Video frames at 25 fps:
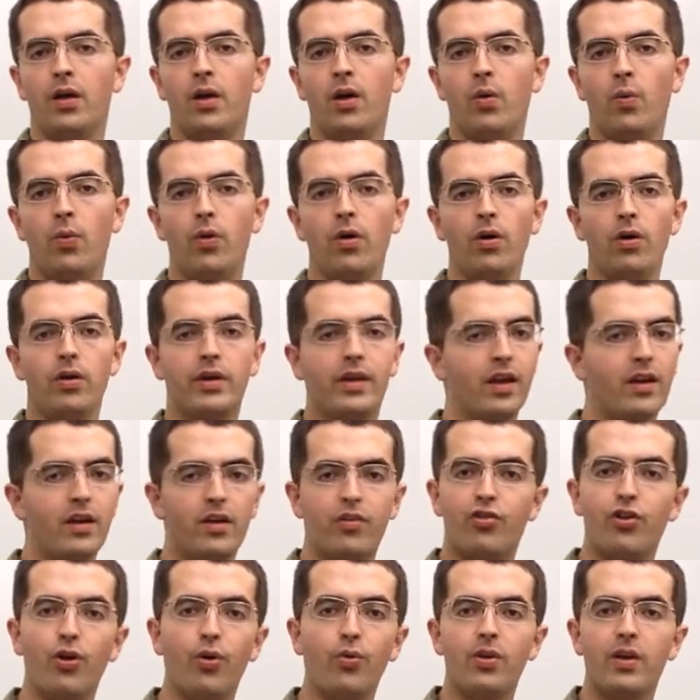we'll get a
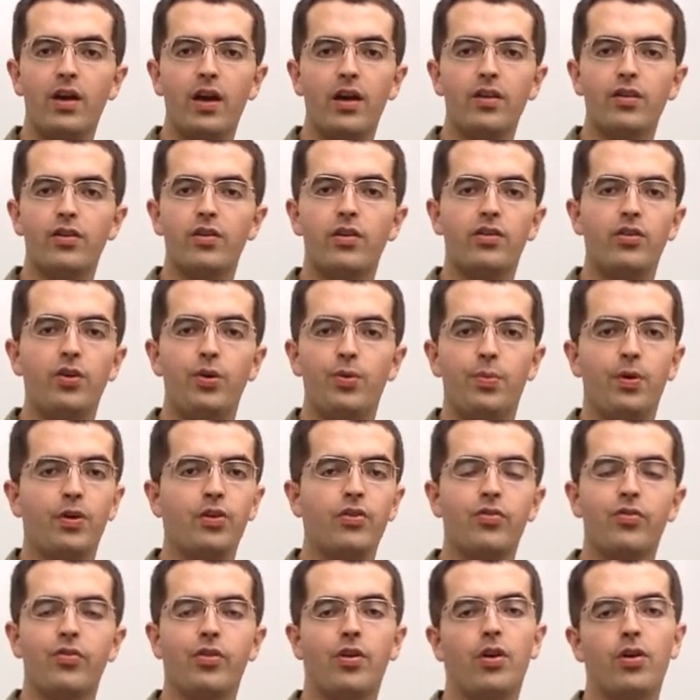show together, do a bunch
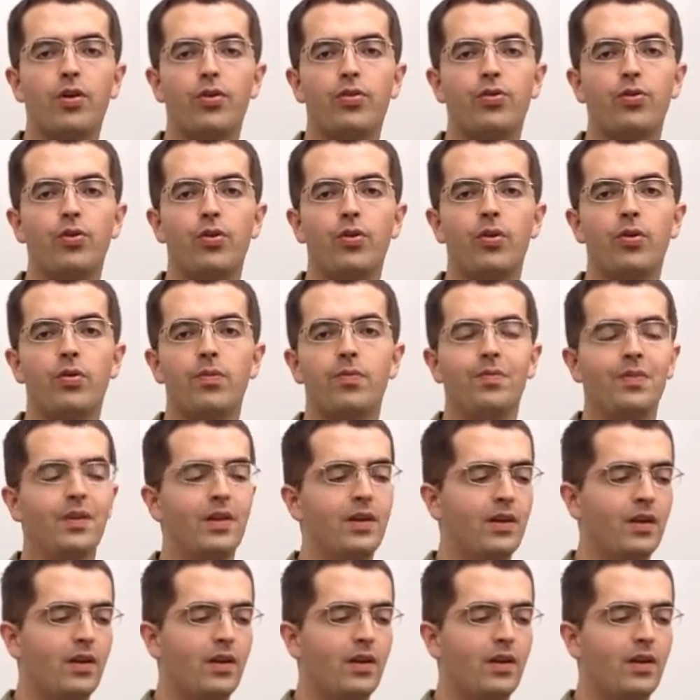of rehearsal,